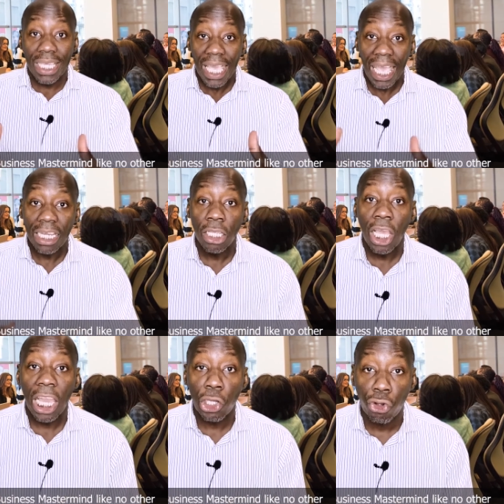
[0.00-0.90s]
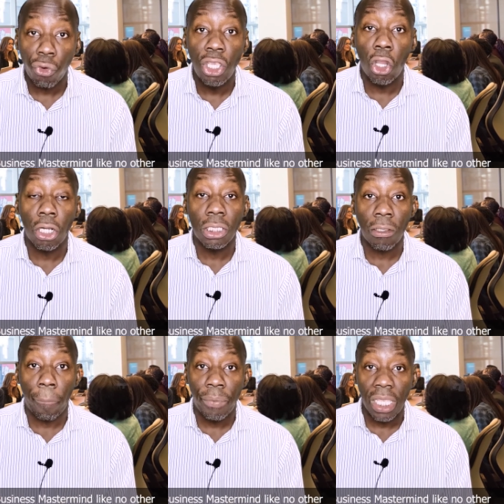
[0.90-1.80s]
can agree on
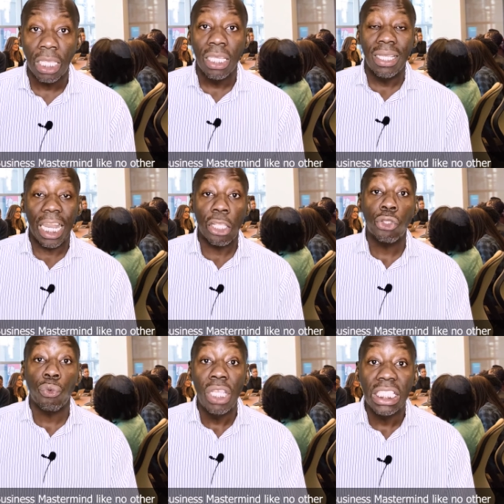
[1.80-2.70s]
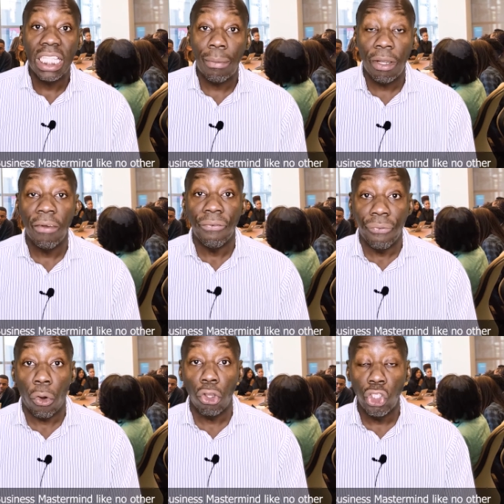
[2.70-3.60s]
something that is reasonable
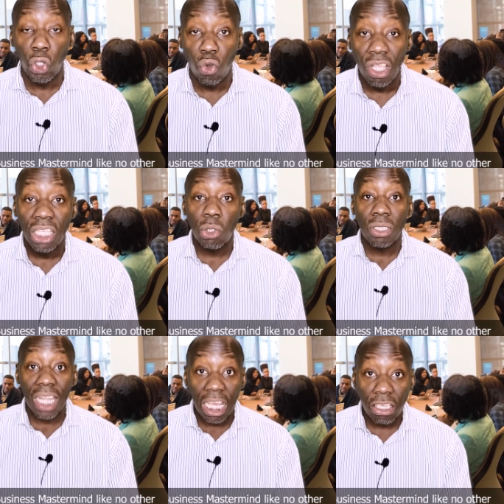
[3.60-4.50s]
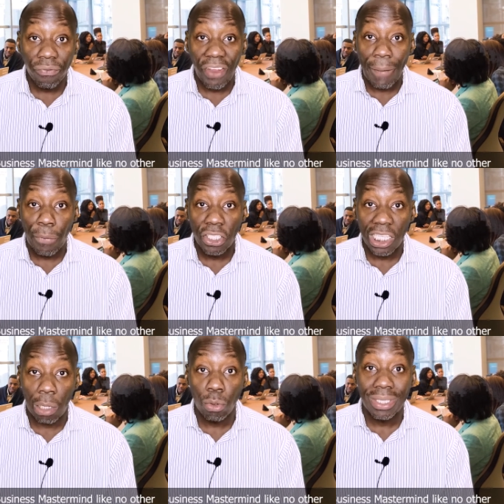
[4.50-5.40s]
for you. So thank you very much,
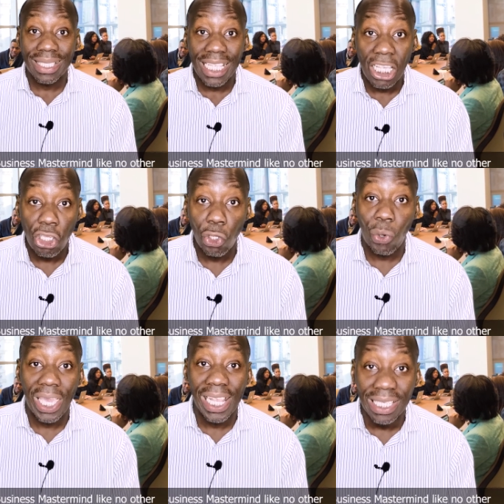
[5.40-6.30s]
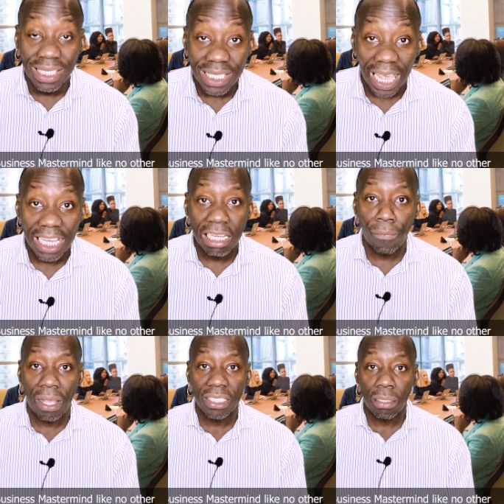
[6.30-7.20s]
and I will see you inside the
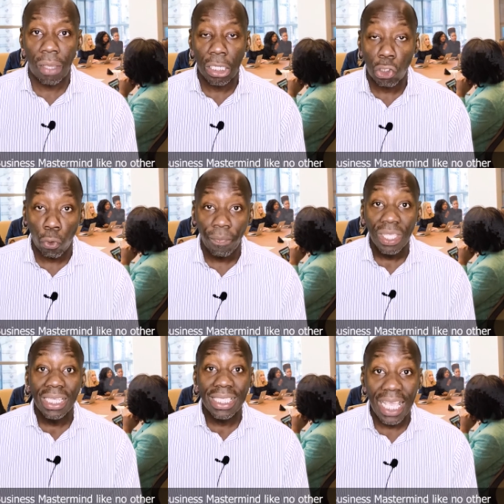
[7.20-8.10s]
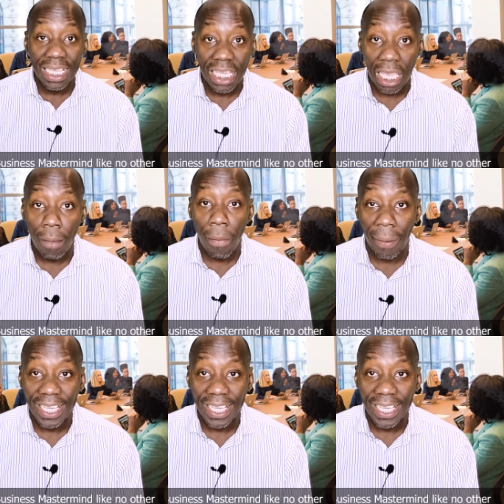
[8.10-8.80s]
mastermind group. Take care. Bye